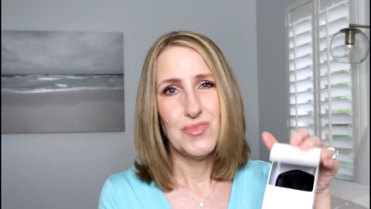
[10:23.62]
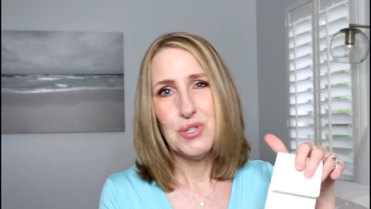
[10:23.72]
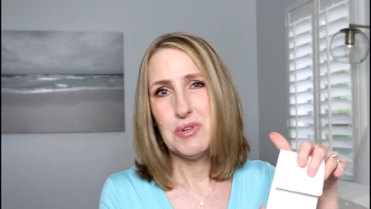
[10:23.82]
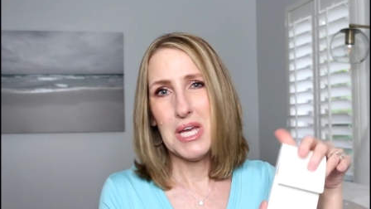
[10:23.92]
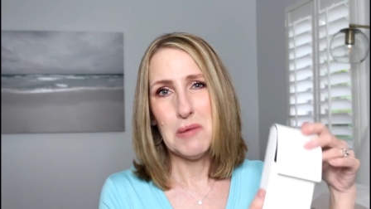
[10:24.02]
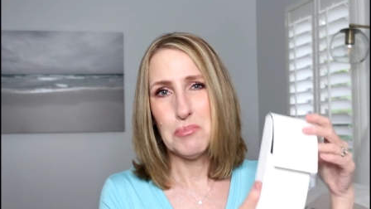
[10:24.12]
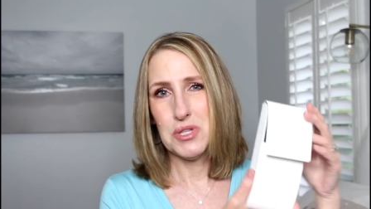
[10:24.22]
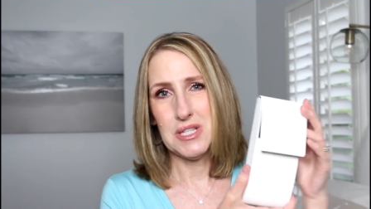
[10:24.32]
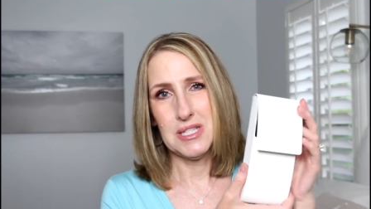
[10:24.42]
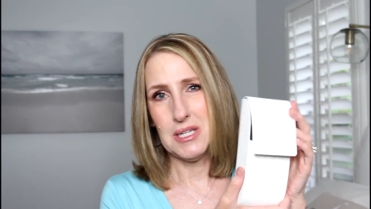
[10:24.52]
you can't
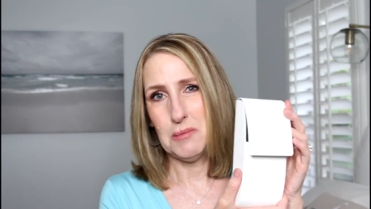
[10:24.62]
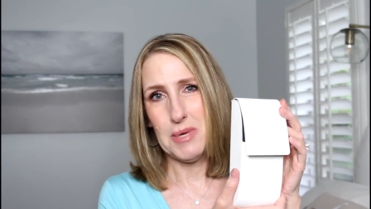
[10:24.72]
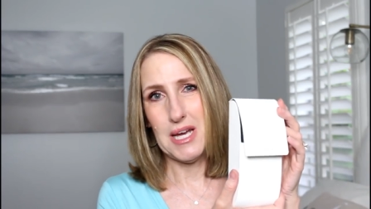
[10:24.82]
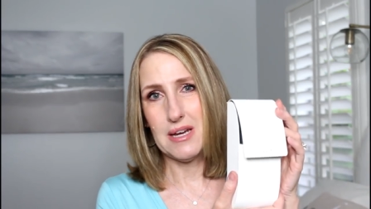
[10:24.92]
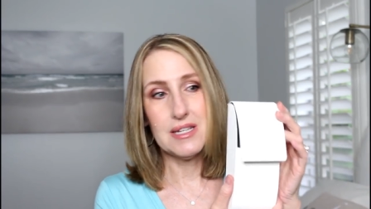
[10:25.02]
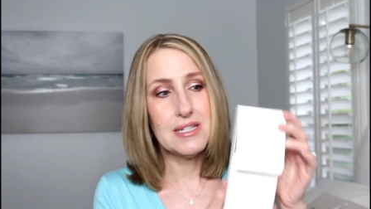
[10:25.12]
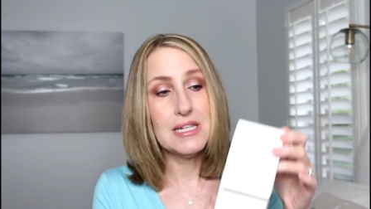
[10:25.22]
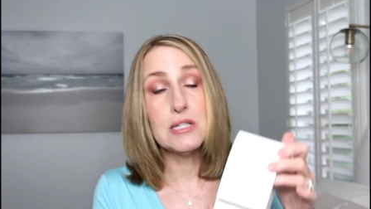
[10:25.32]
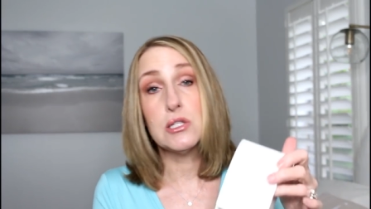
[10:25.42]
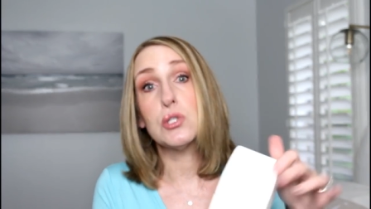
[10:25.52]
put this in a bag. It's
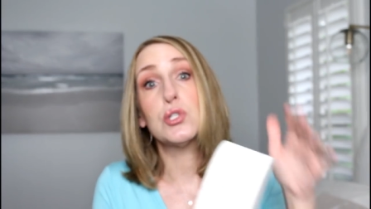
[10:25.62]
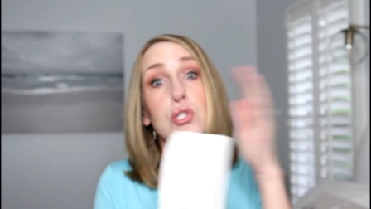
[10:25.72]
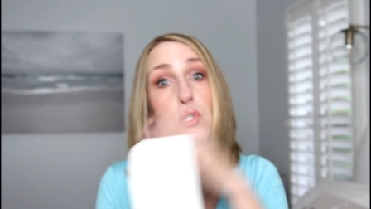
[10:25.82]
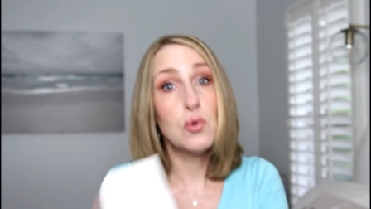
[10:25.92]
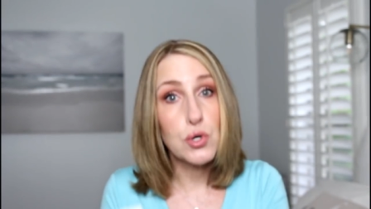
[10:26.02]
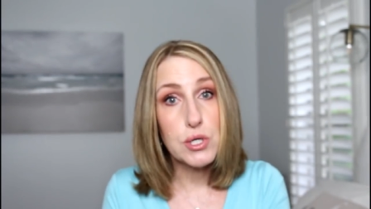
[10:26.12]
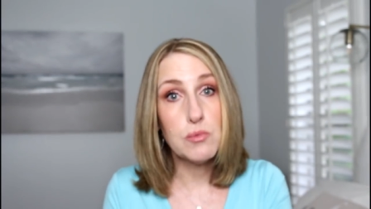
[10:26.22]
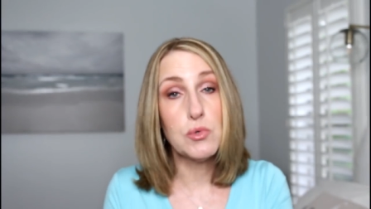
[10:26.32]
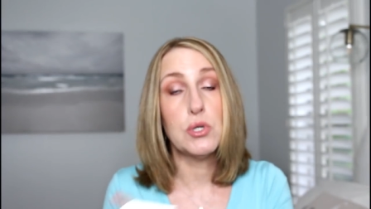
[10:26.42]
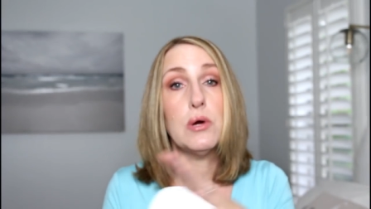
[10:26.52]
nice to store it
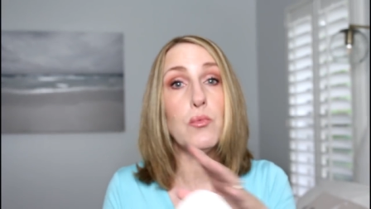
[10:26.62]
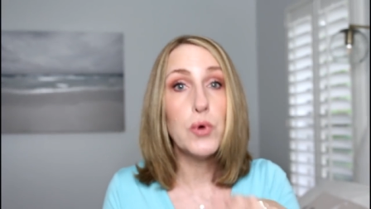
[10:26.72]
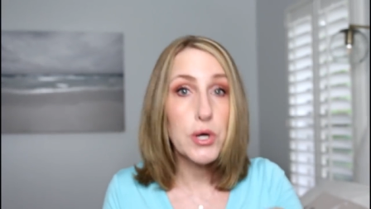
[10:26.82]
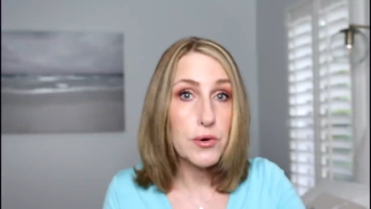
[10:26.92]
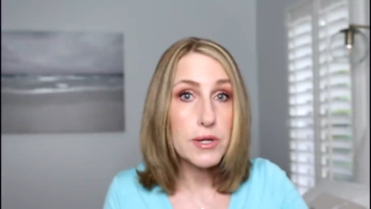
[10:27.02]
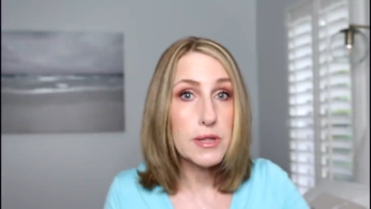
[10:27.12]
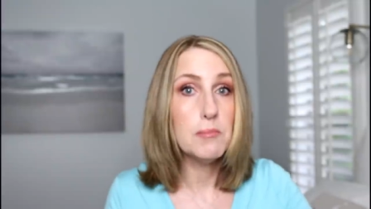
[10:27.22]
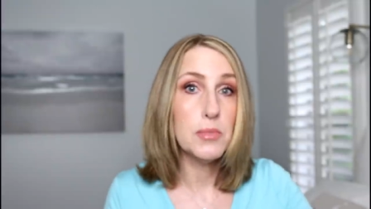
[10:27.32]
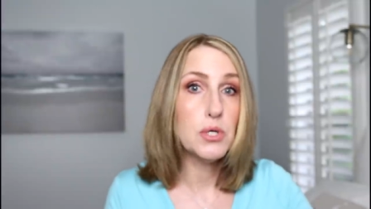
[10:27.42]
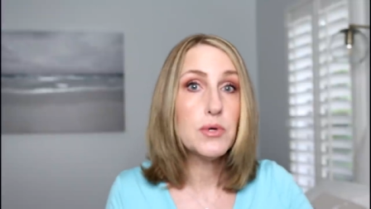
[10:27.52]
in when you're not wearing
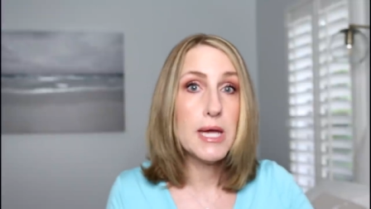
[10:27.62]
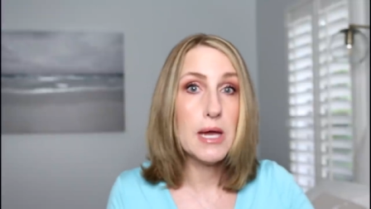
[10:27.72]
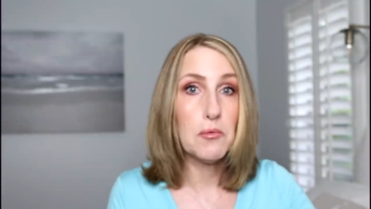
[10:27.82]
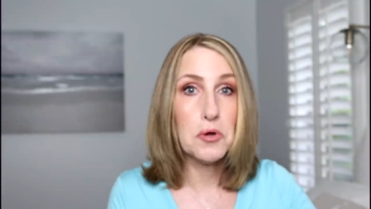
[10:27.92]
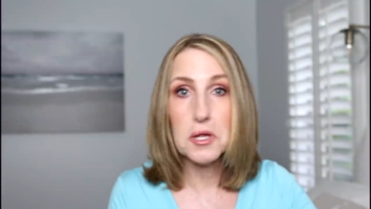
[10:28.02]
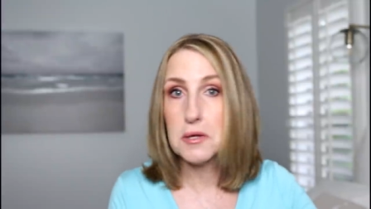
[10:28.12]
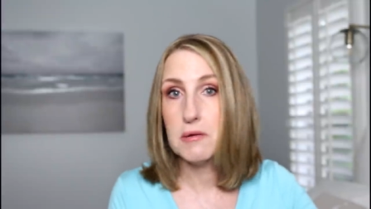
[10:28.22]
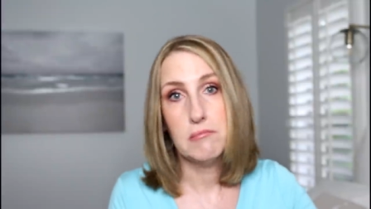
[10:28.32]
them, but you can't really,